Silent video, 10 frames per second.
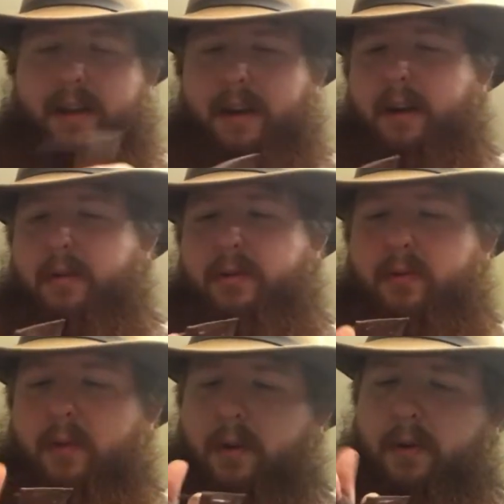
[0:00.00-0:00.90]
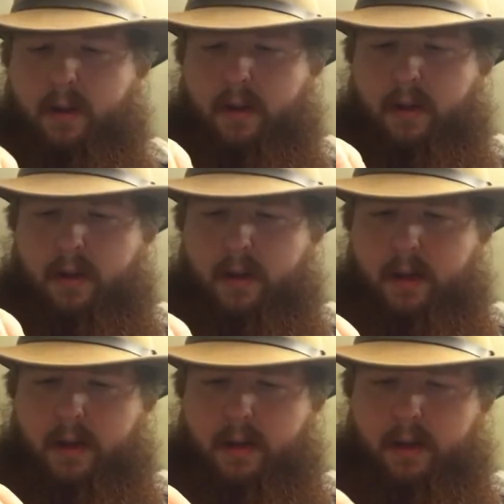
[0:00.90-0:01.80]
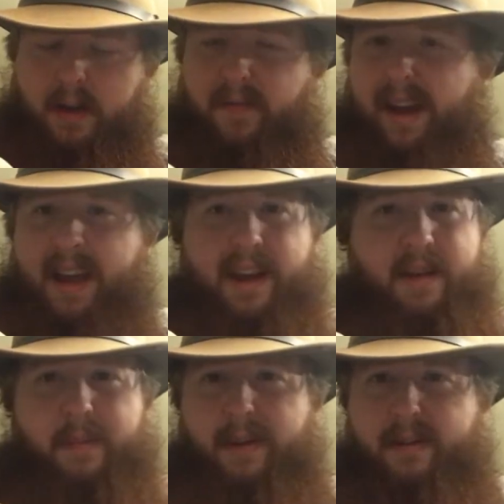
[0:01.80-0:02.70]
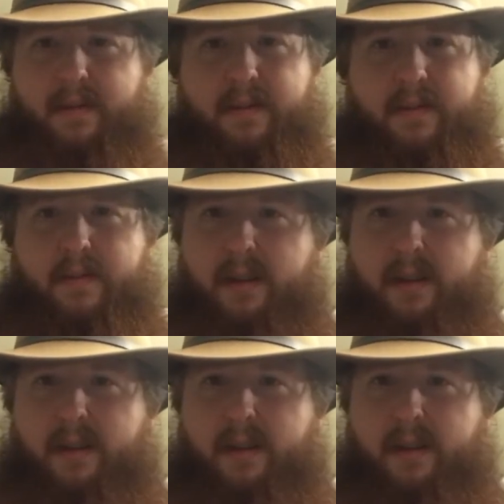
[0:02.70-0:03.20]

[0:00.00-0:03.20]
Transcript: Needles through. Uh, and if I had a piece of